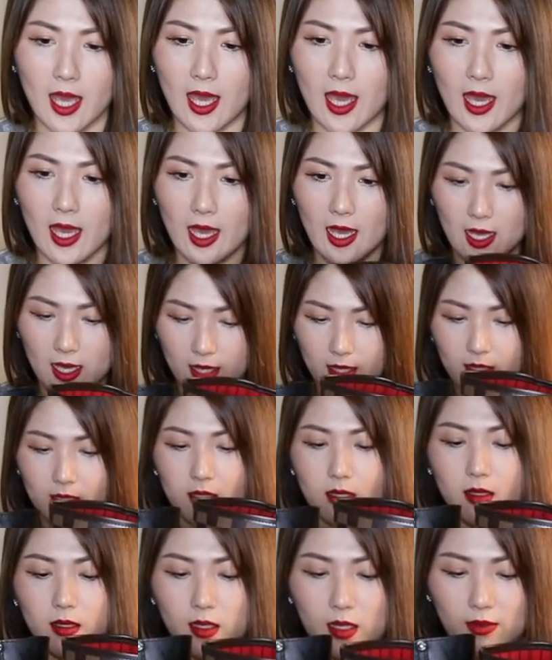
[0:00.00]

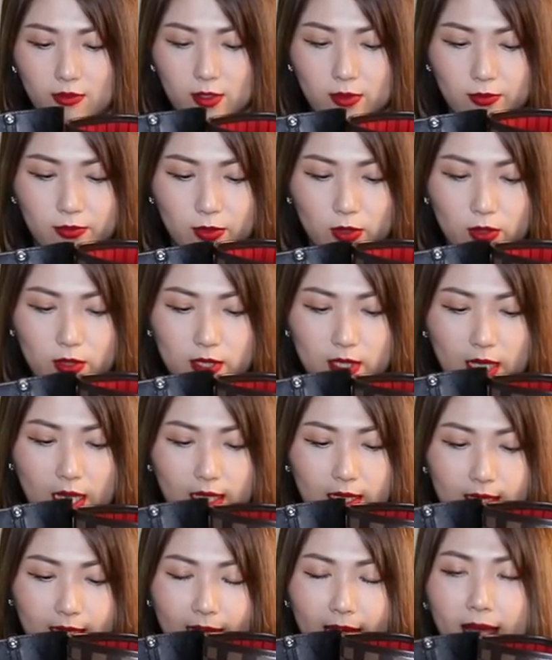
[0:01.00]
And the Neverfull
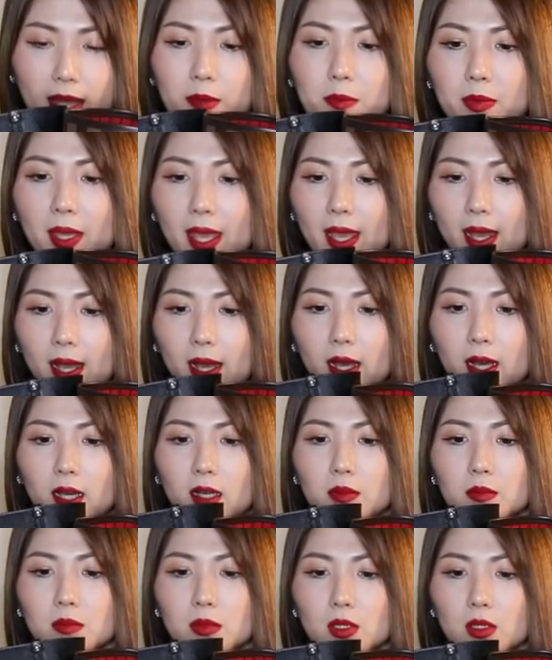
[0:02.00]
size
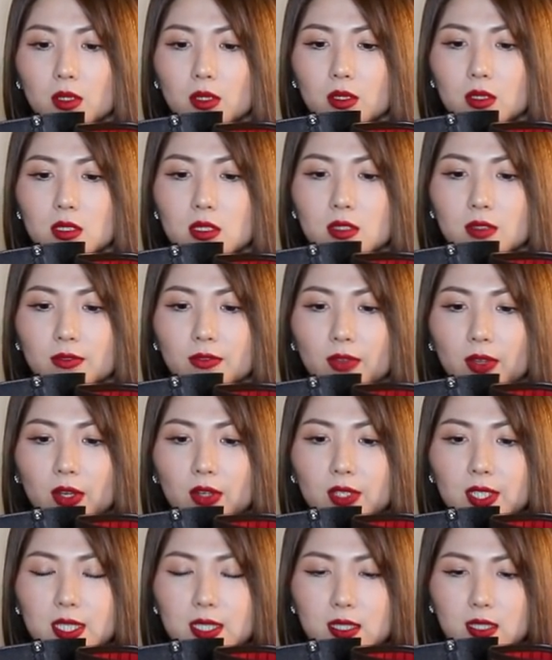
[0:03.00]
MM looks
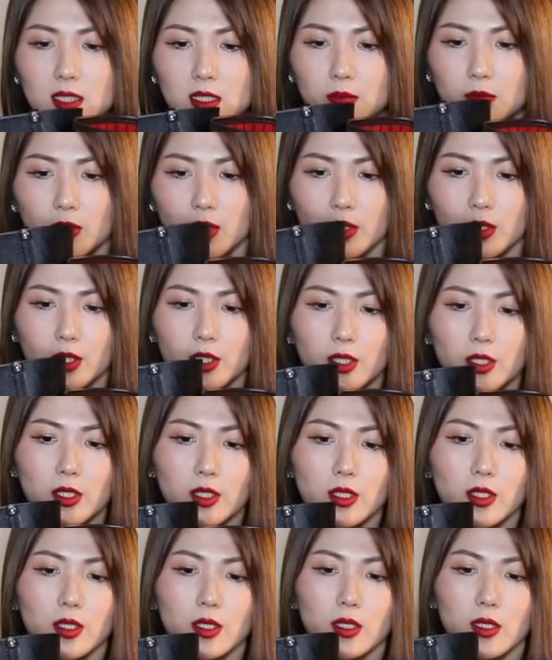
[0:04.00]
very
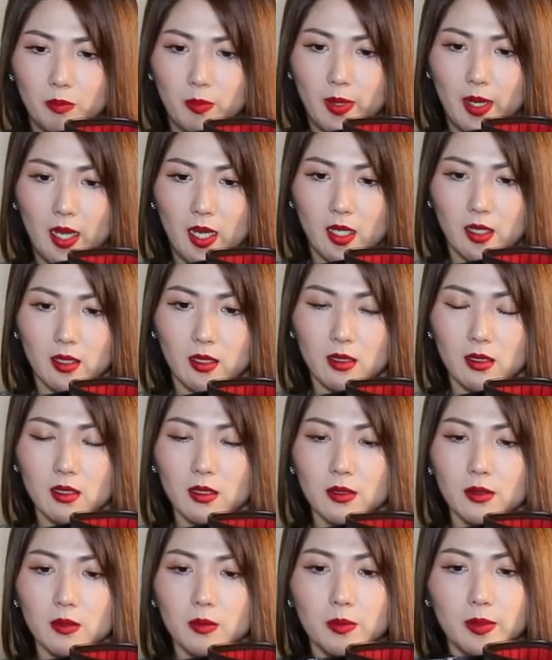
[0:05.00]
similar, but a
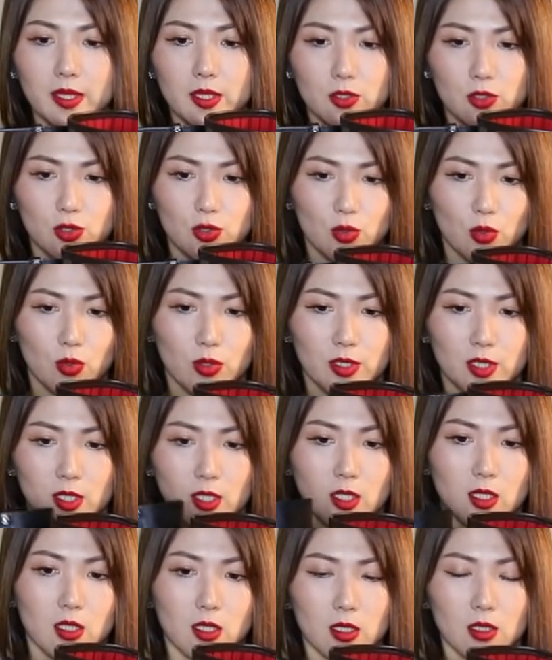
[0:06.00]
little bit
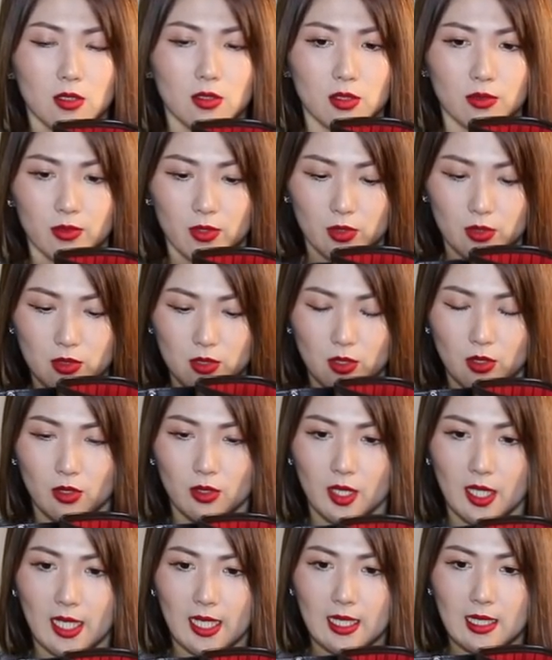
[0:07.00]
shorter, Deauville
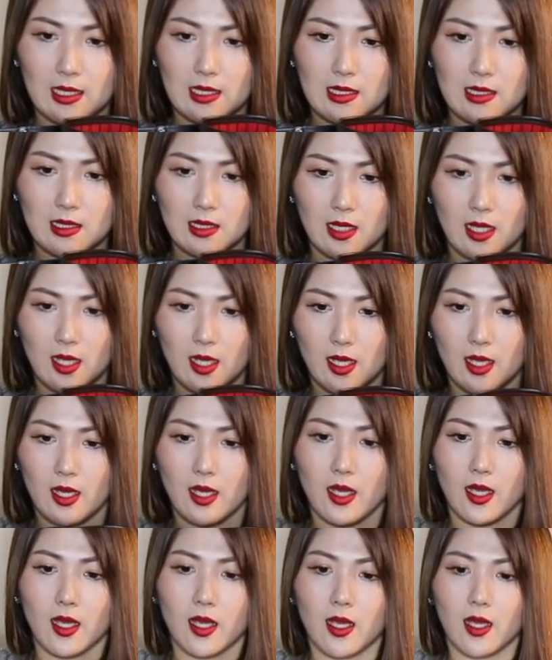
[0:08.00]
Tote is,
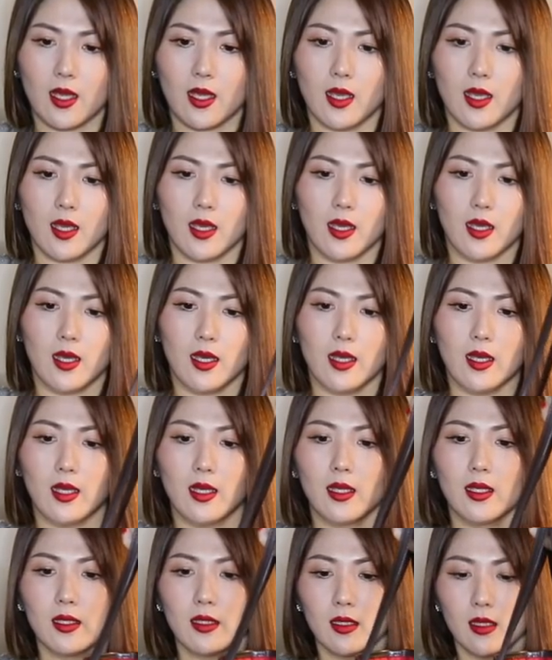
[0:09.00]

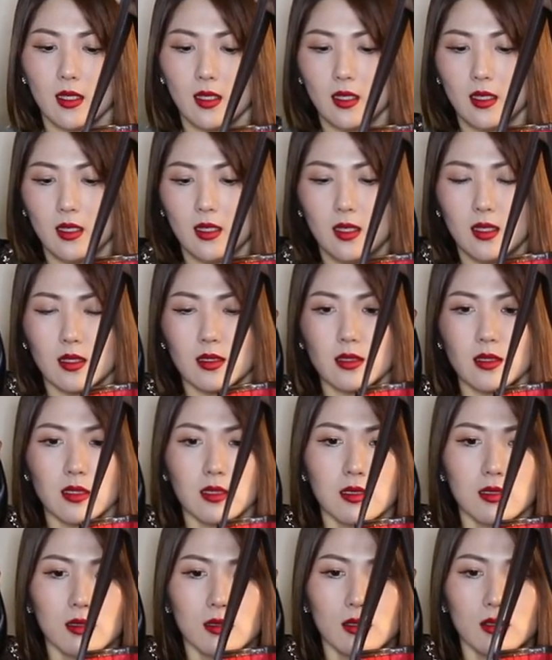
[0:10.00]
and
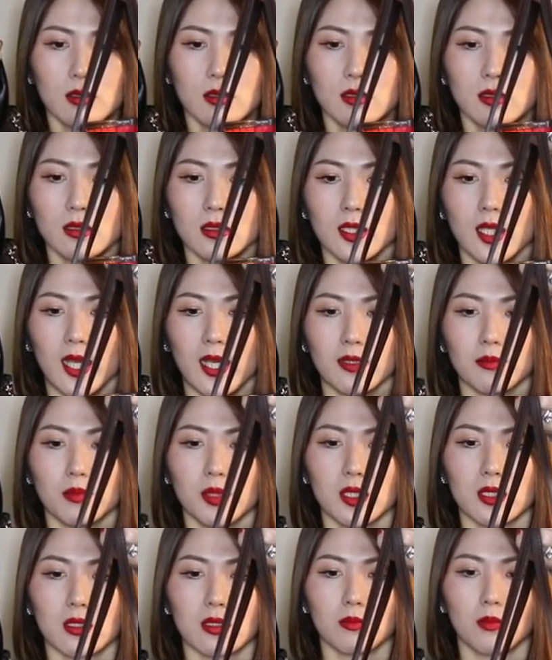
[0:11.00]
just looks tad
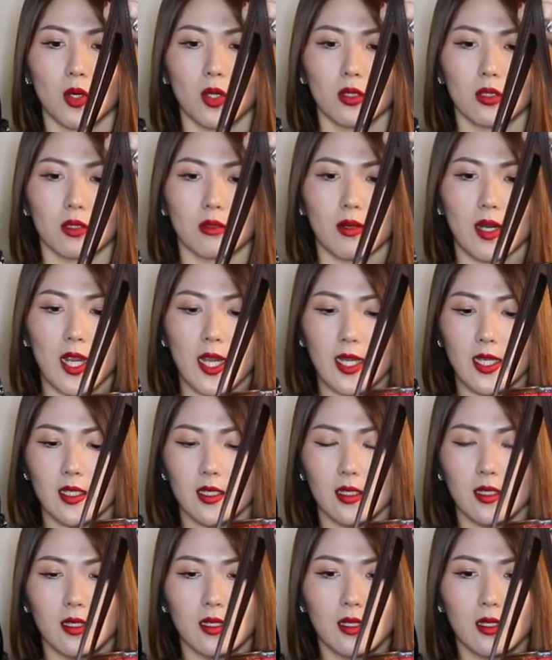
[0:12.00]
bit smaller, right?